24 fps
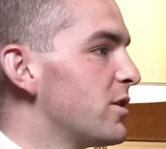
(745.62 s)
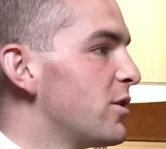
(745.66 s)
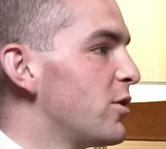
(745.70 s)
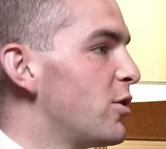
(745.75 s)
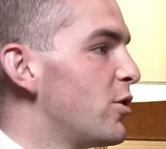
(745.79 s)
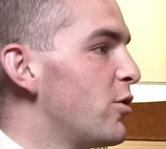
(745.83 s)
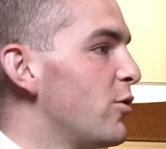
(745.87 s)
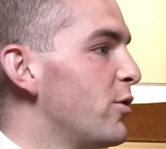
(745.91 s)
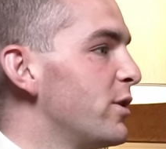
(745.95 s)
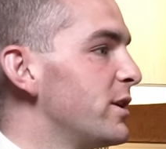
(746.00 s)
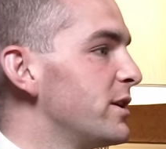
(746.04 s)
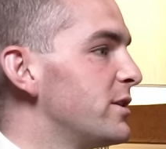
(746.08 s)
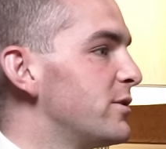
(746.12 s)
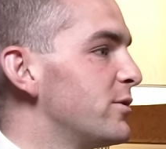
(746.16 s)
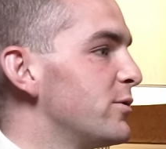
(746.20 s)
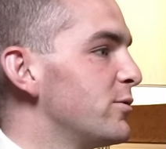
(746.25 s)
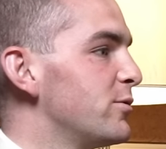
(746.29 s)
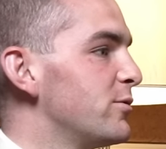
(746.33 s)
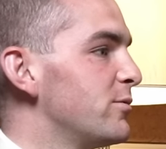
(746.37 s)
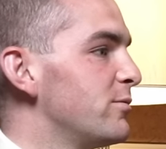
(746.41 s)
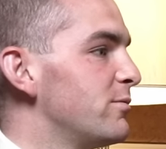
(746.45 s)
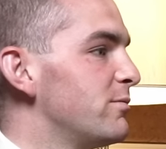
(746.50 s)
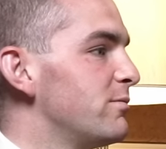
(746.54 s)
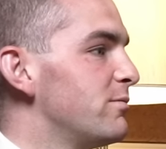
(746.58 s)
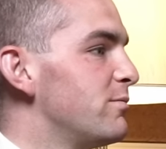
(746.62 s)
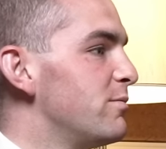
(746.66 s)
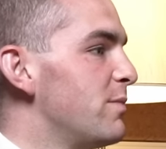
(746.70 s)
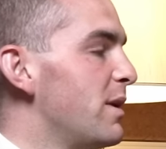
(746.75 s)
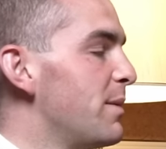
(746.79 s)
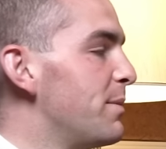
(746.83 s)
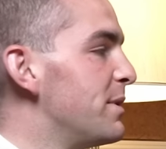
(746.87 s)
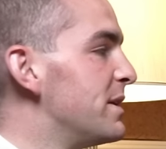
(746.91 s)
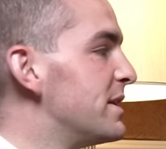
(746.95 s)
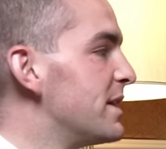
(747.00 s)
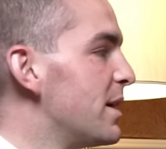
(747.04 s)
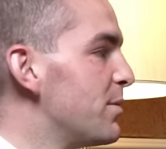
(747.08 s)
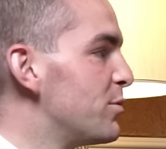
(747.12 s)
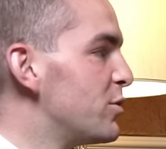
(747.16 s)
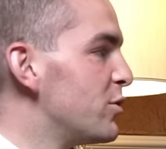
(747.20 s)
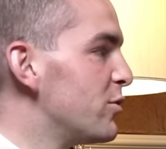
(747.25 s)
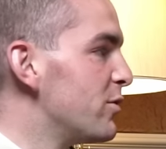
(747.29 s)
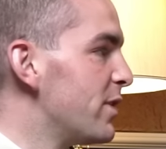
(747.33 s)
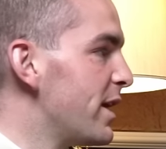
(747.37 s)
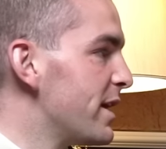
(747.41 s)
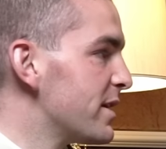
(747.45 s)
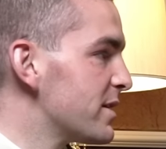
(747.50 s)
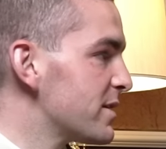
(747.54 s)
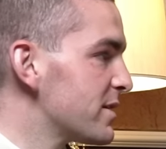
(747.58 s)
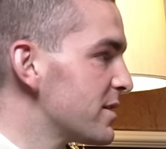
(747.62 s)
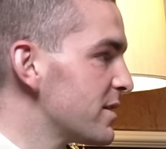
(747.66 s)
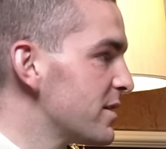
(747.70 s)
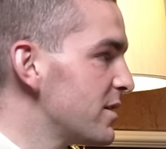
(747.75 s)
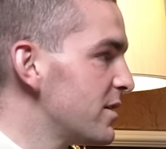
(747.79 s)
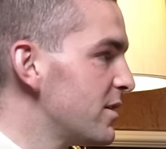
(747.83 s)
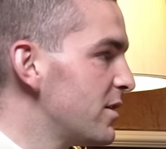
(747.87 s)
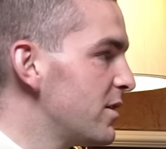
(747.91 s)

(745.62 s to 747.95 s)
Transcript: going to maybe tempt you less.